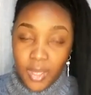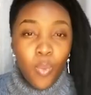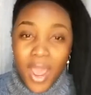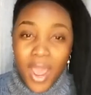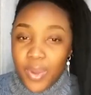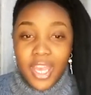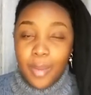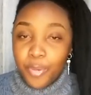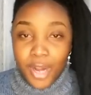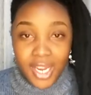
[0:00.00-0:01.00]
Why were they
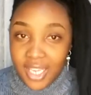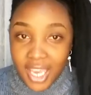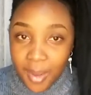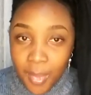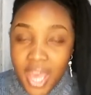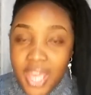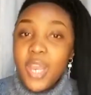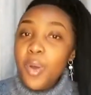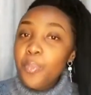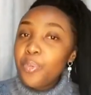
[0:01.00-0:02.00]
praising him? They were